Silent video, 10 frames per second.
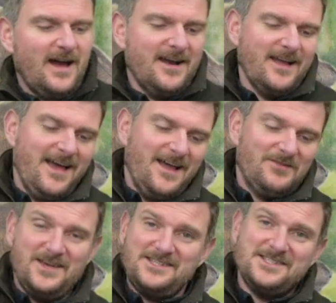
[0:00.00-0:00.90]
And
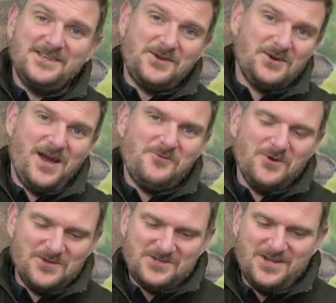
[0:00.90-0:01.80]
this is the gun I
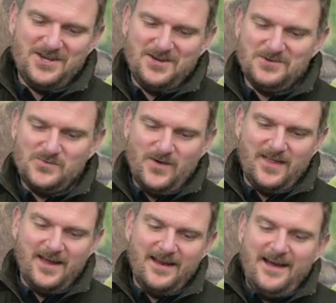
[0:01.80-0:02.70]
want to use
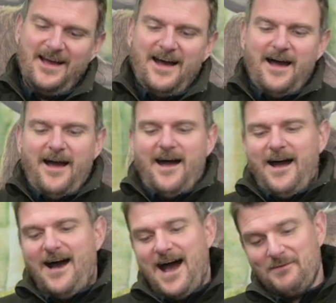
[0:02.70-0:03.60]
with it.
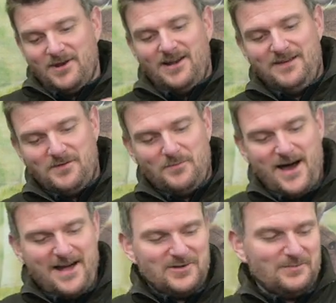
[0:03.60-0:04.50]
I'm going to leave the
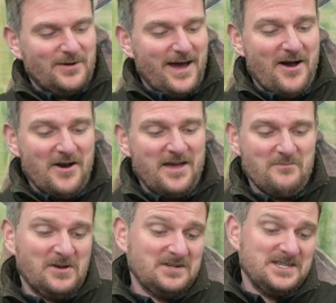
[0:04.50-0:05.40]
PAR AA on
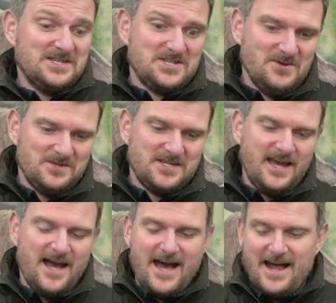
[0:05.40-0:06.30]
it because it suits
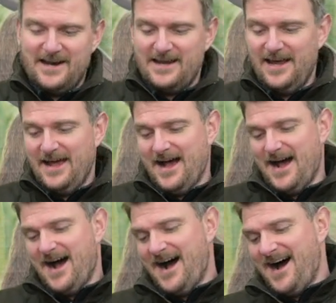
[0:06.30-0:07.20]
it, and
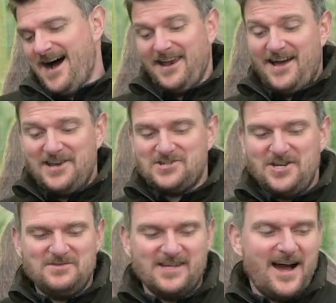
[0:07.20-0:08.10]
I like
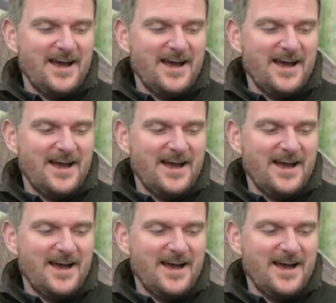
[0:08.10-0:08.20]
shooting it.